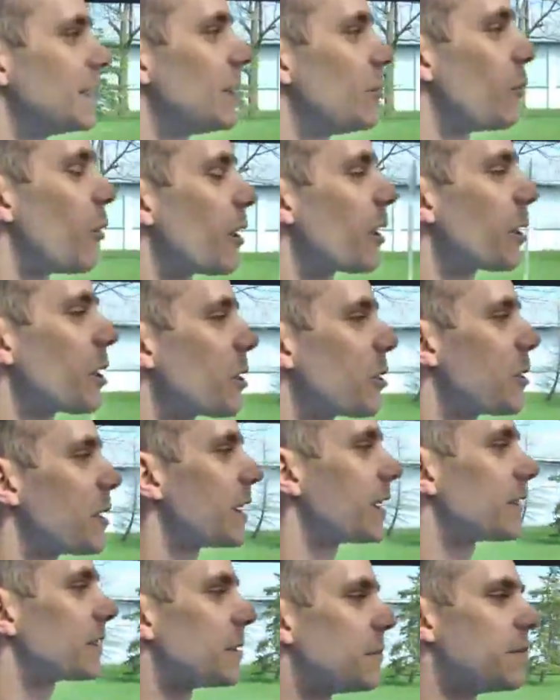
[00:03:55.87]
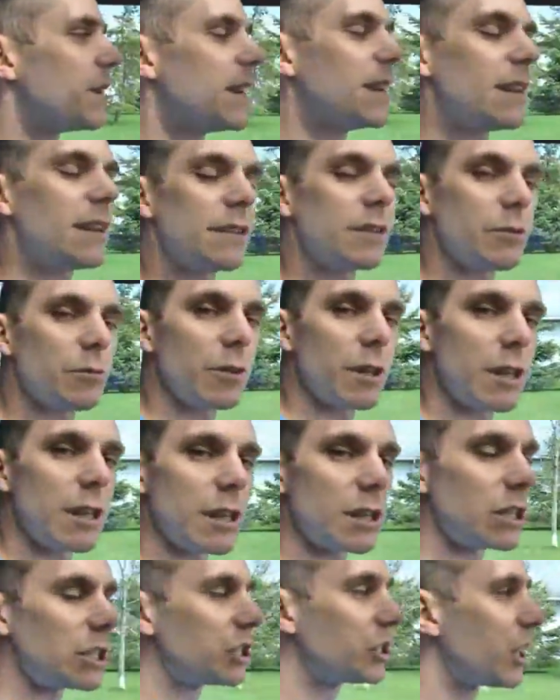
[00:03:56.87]
See, one of the things that Mini does a
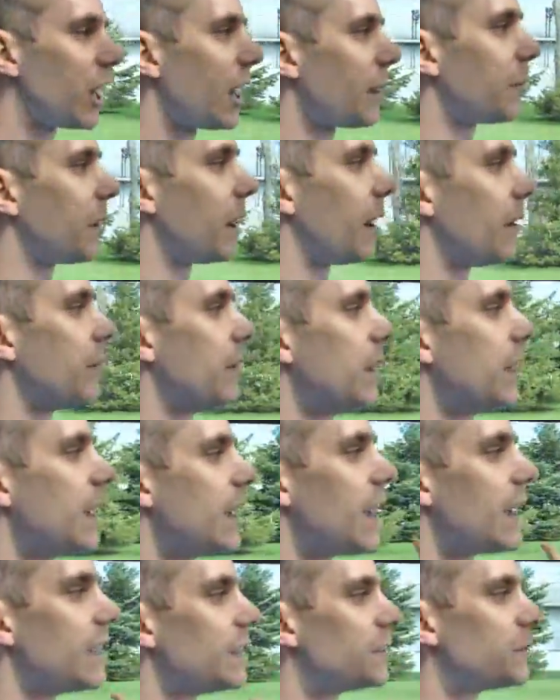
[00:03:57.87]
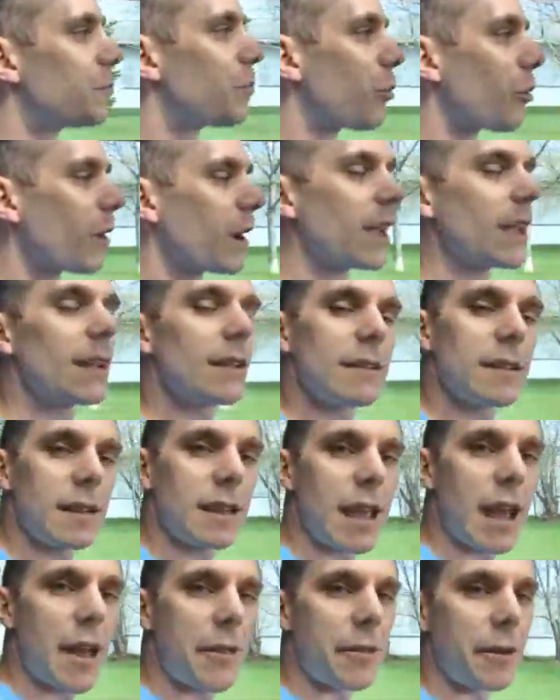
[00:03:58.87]
really good job of is
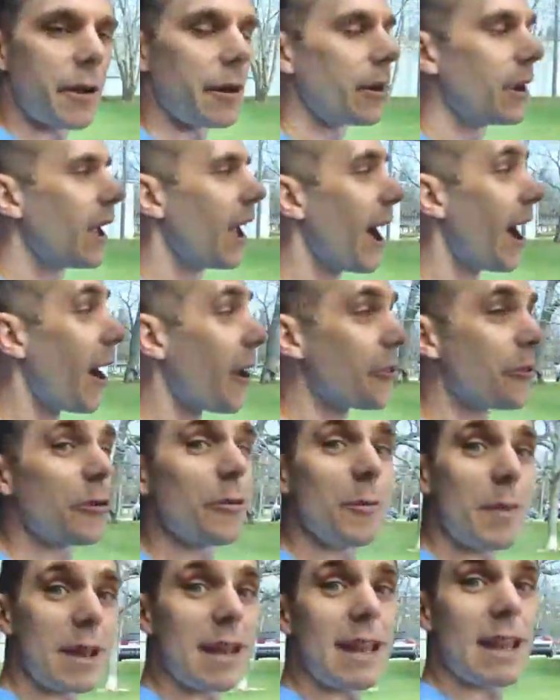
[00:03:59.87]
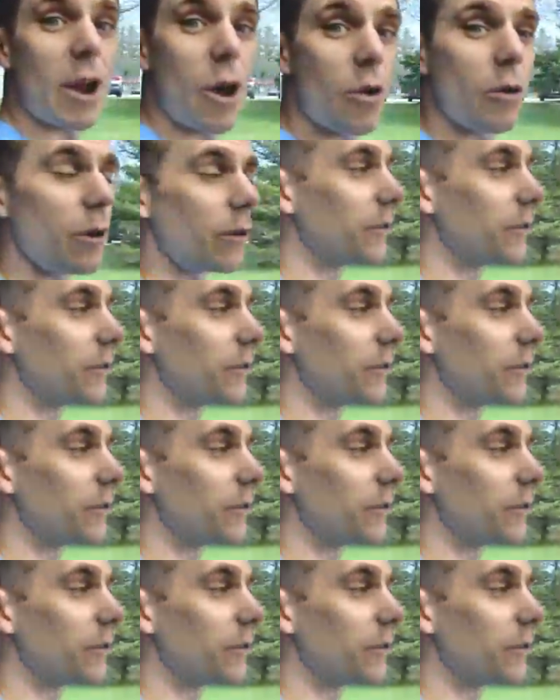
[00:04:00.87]
bringing together other Mini